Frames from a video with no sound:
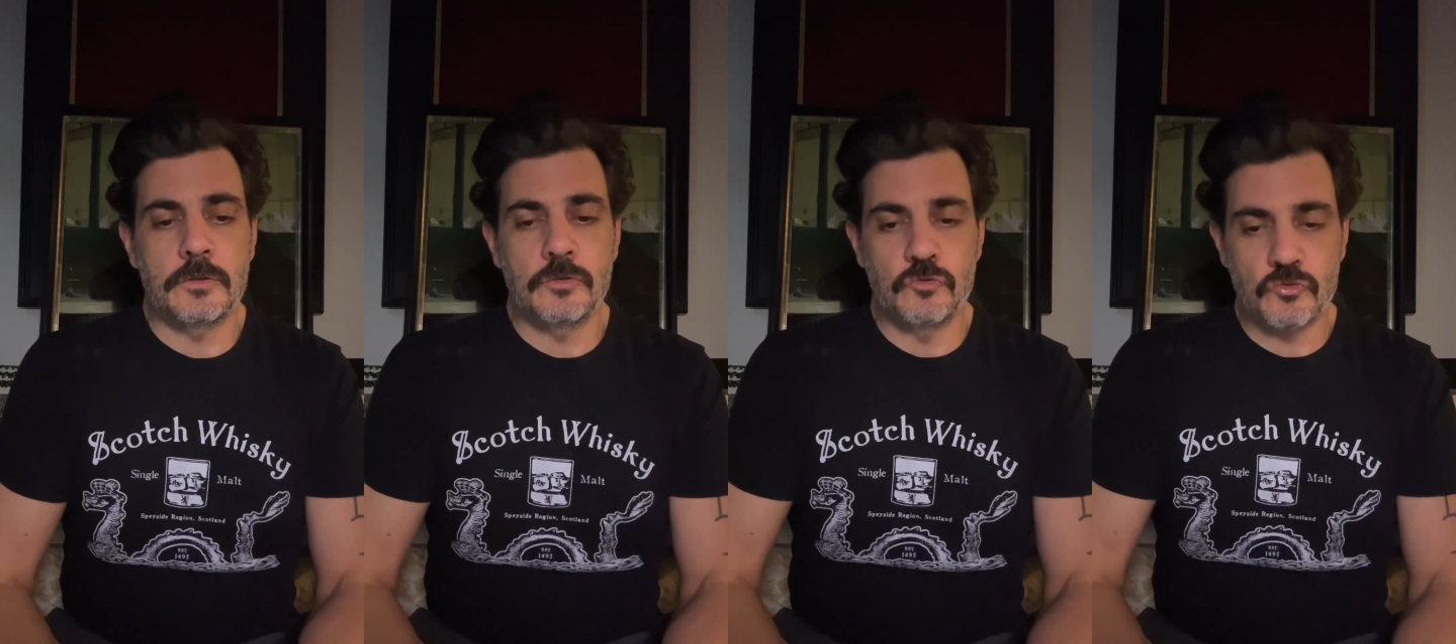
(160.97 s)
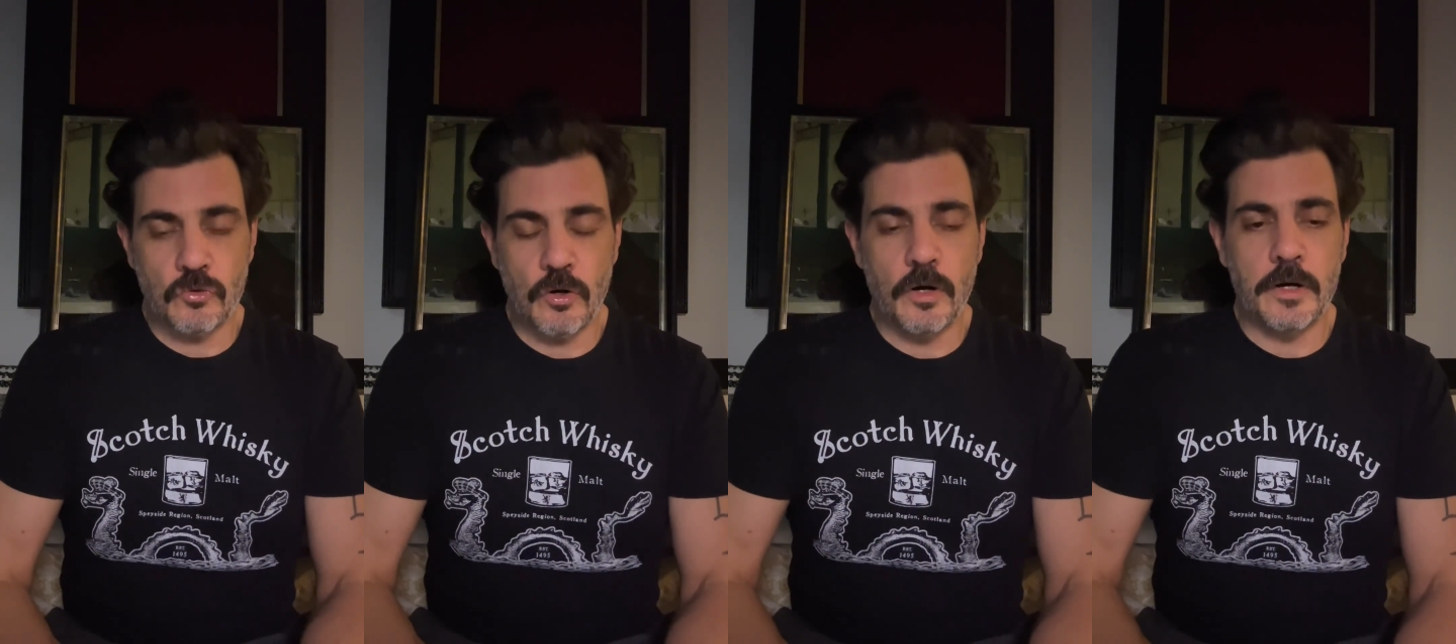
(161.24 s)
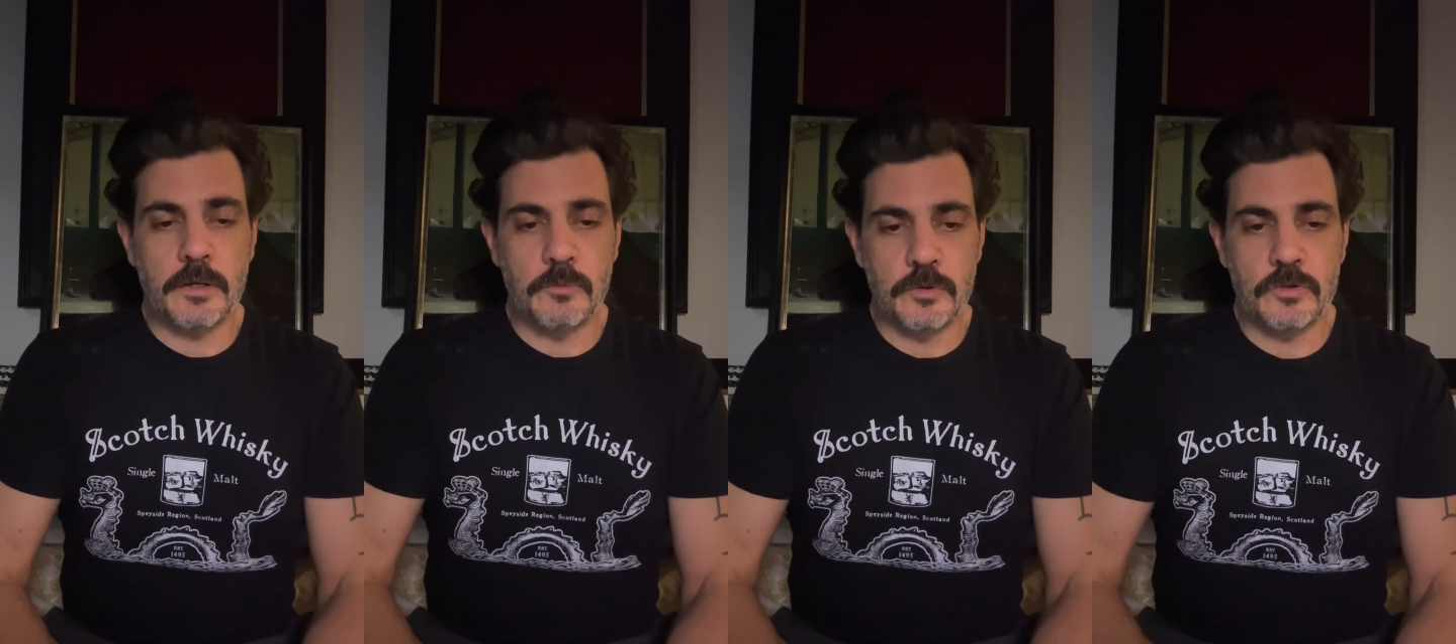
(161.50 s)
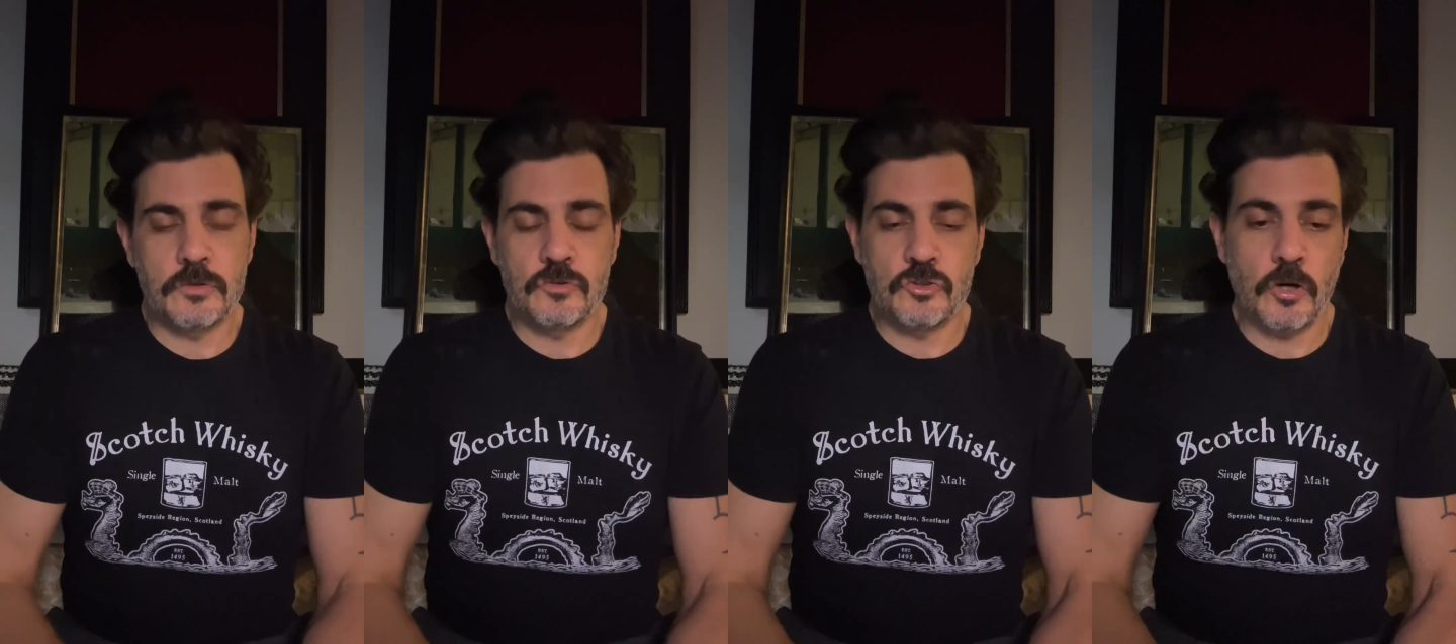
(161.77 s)
drawing
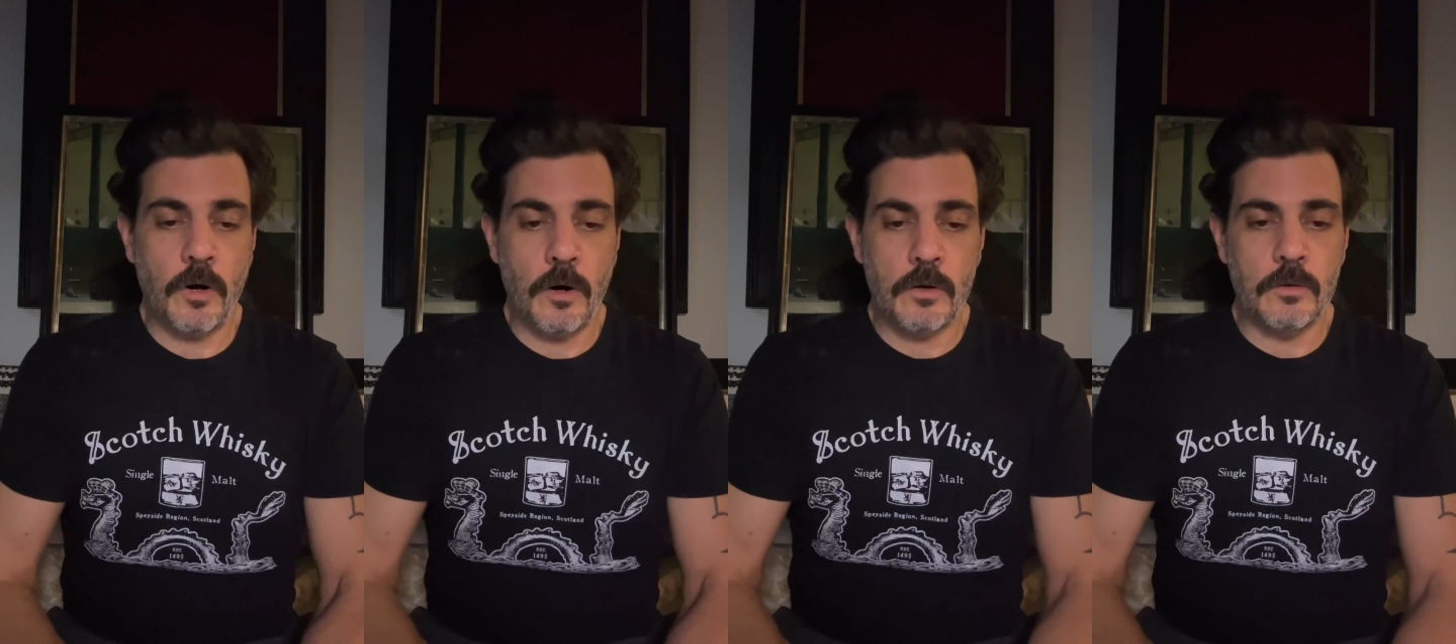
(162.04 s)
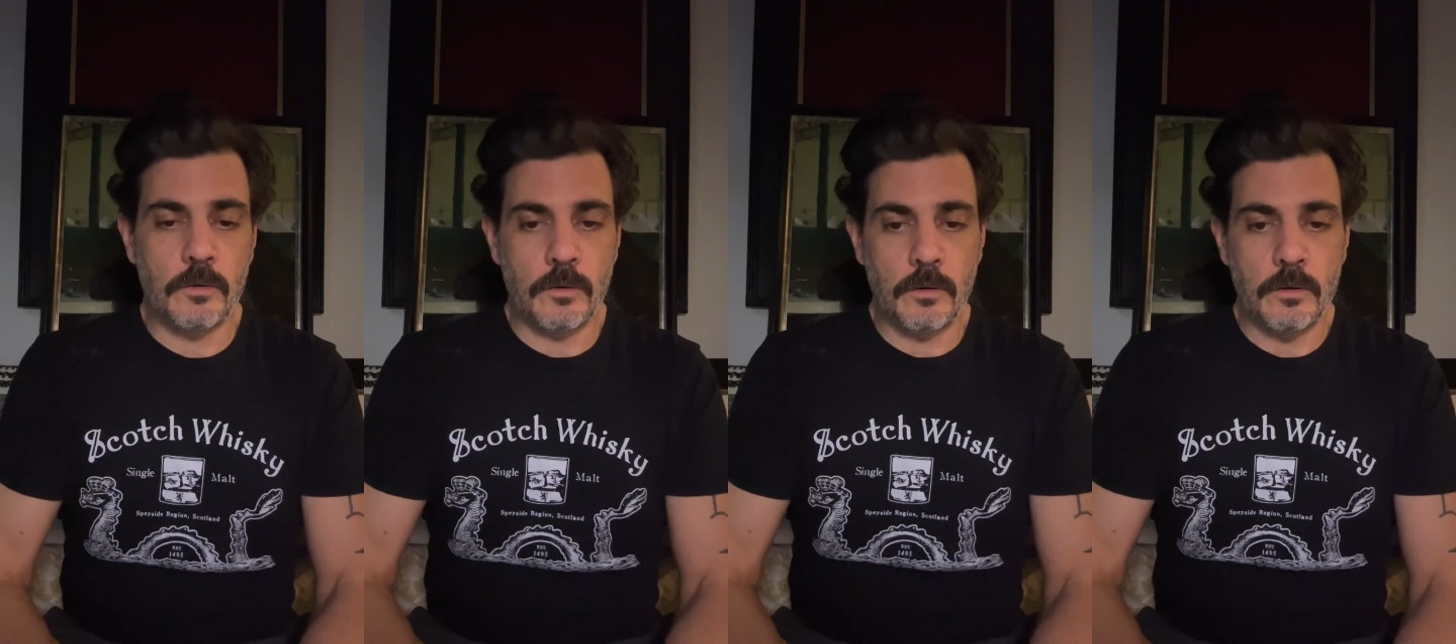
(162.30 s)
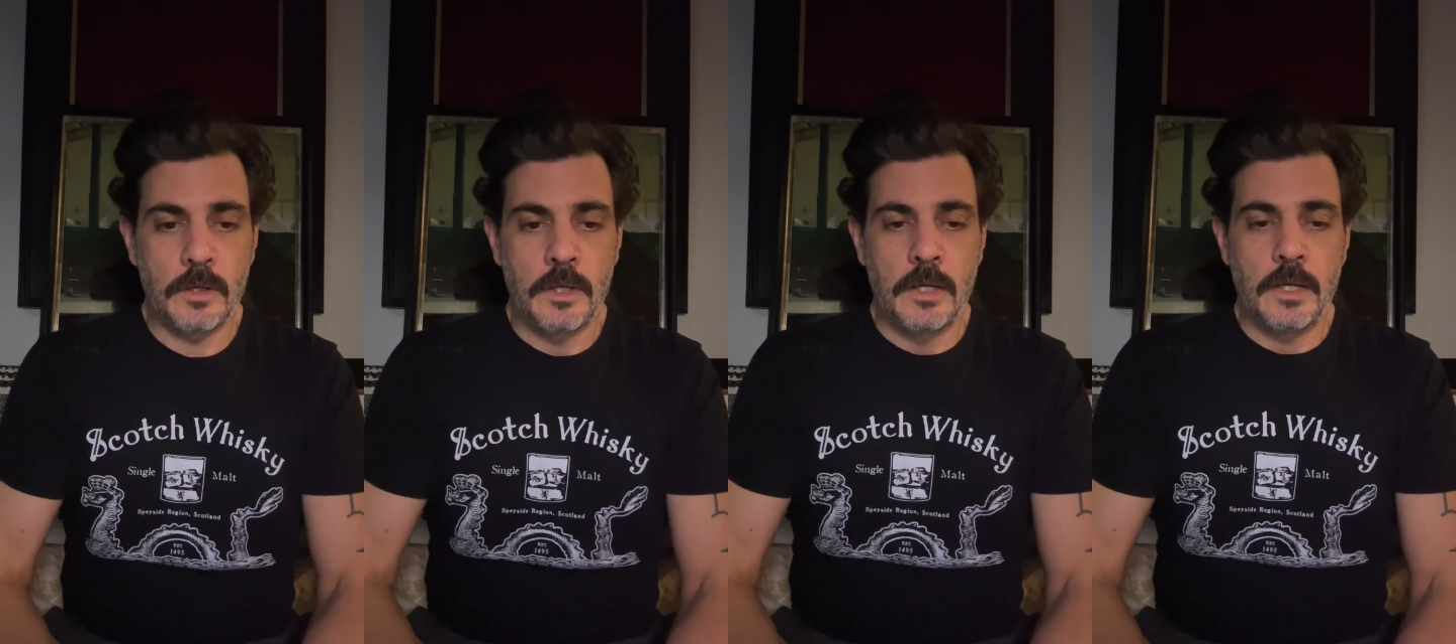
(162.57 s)
with charcoal